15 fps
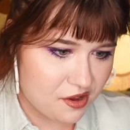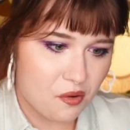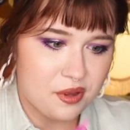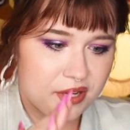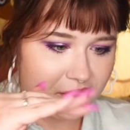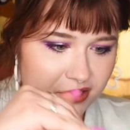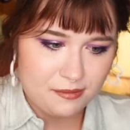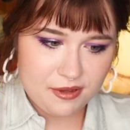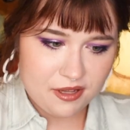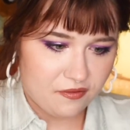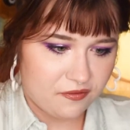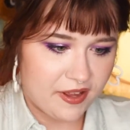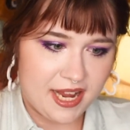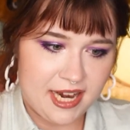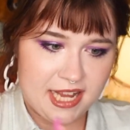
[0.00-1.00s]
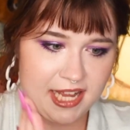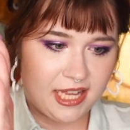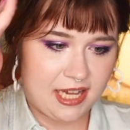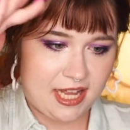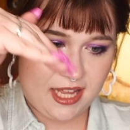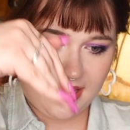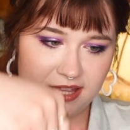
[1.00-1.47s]
going to be
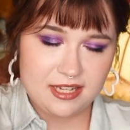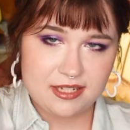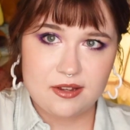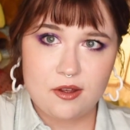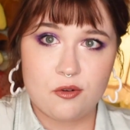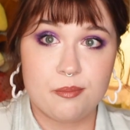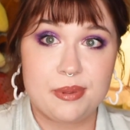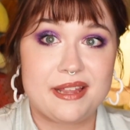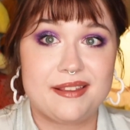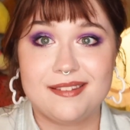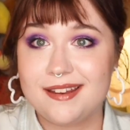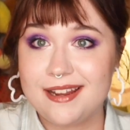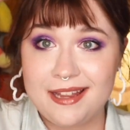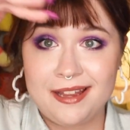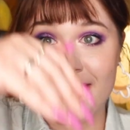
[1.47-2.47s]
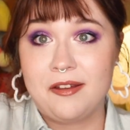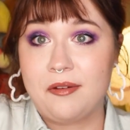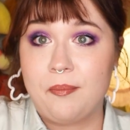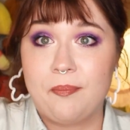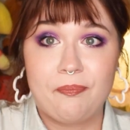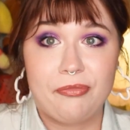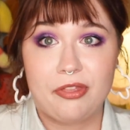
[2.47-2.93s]
fighting like this obesity